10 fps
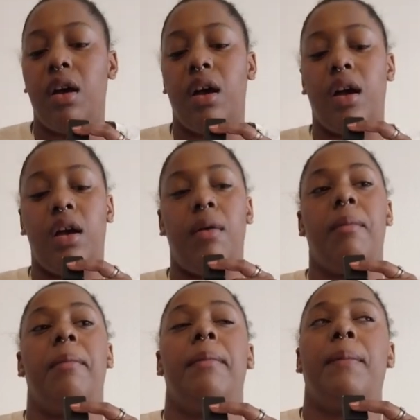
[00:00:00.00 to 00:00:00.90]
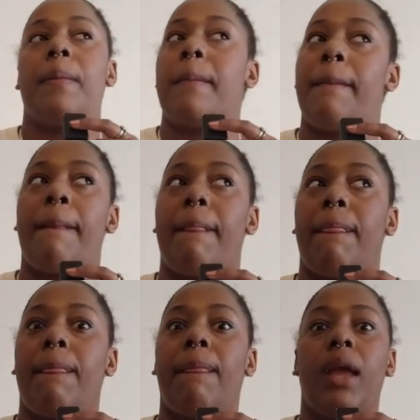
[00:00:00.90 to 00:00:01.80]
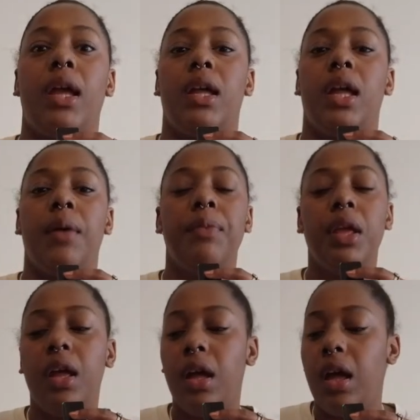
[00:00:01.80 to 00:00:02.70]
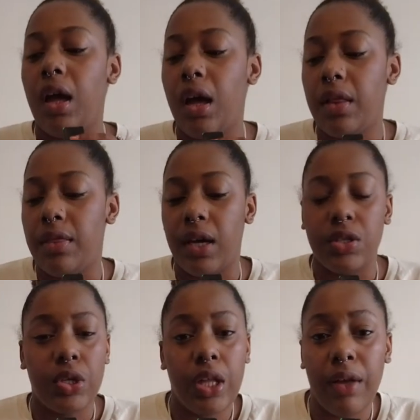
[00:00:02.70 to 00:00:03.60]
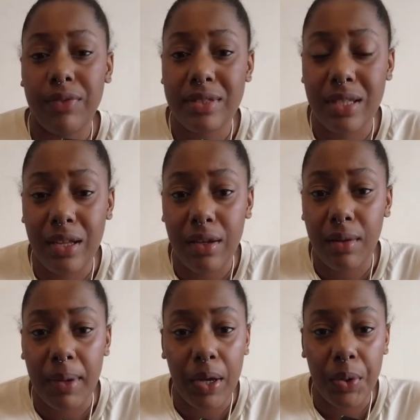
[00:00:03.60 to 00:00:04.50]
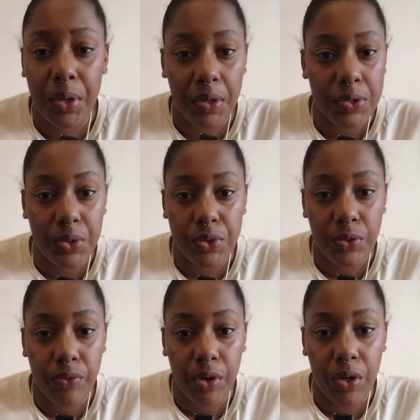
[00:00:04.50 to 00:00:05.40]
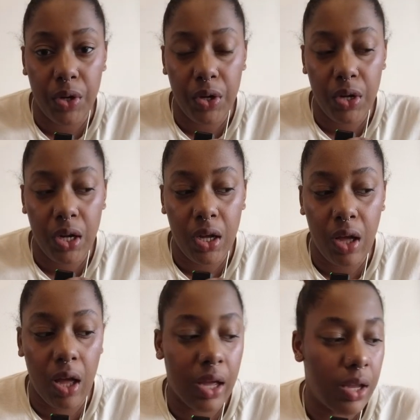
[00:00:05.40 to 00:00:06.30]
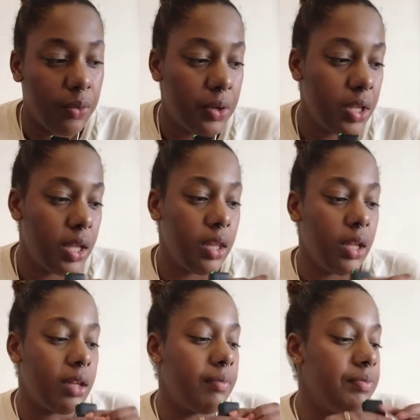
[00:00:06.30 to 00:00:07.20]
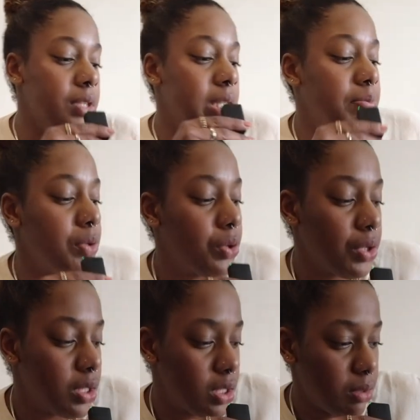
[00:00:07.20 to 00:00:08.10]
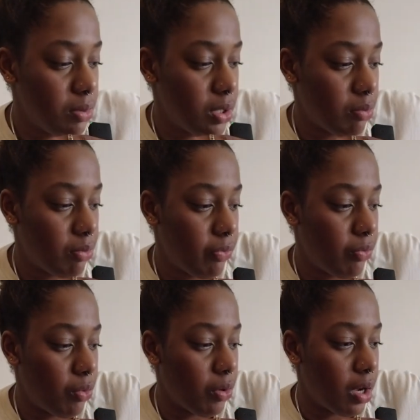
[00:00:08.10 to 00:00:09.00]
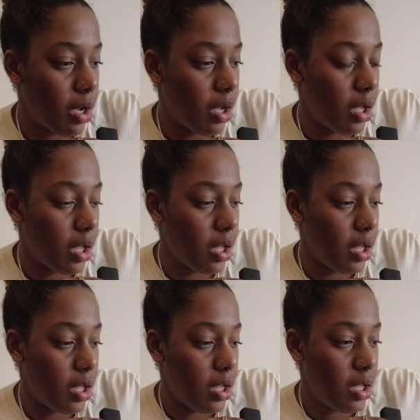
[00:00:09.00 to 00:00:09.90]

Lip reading: That's all I have to say about Carrie Soto so far. I kind of want to get like deeper into the book before I